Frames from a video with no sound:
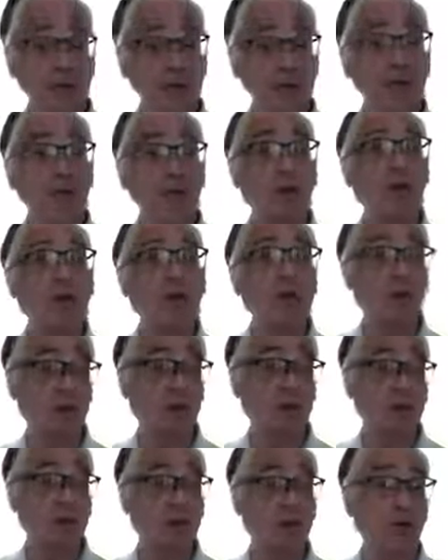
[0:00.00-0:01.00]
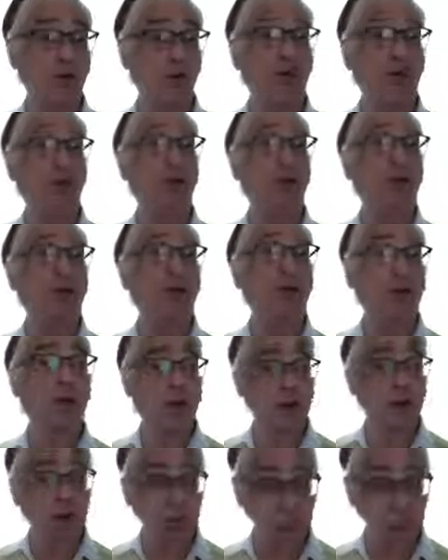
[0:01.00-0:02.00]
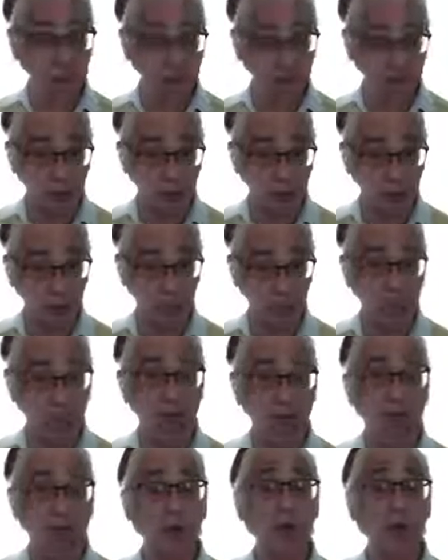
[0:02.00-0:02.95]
feel and function in the individual.